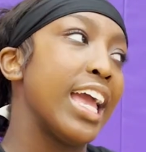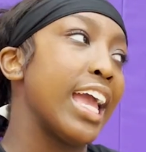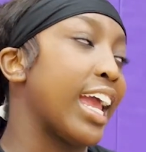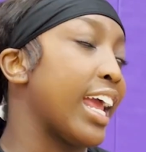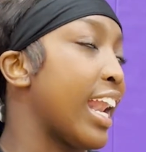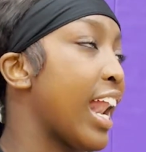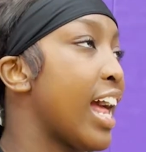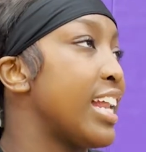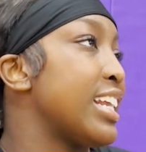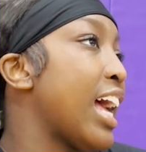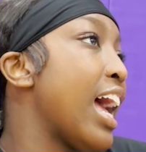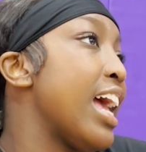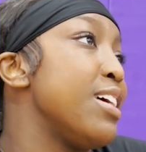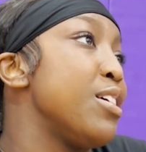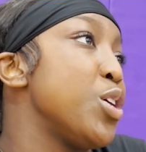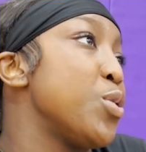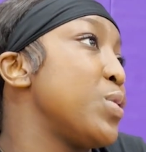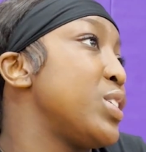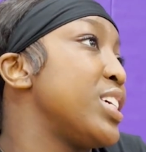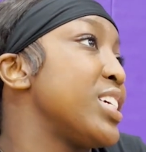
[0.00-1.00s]
And
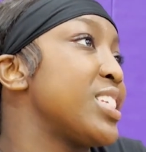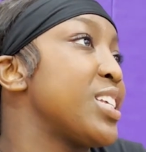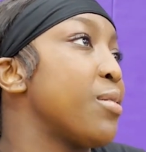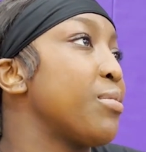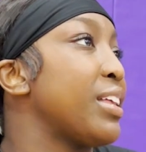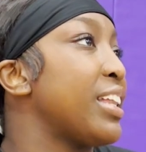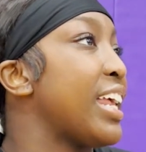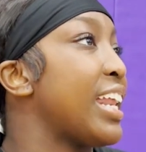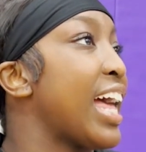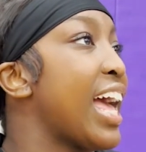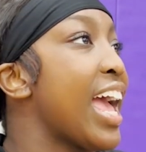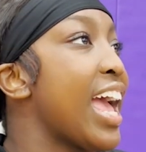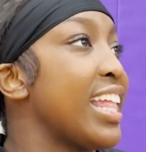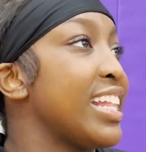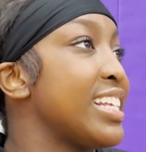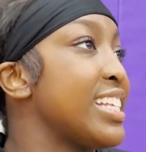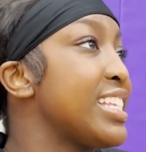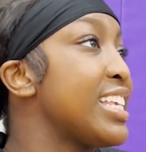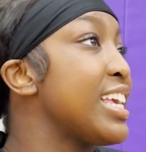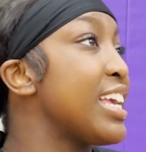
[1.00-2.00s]
it was just something that I had
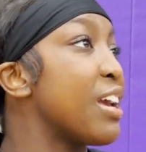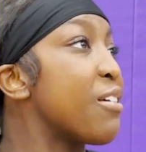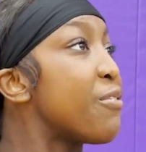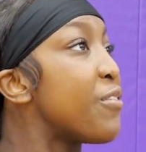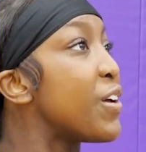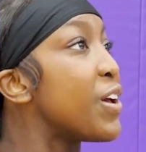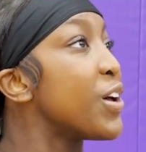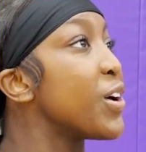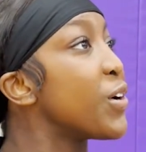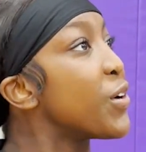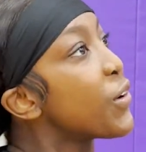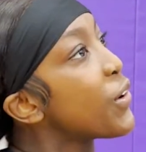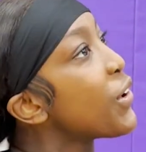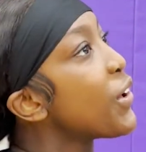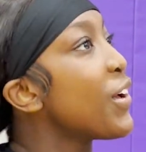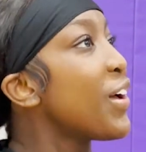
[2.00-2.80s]
to see and feel.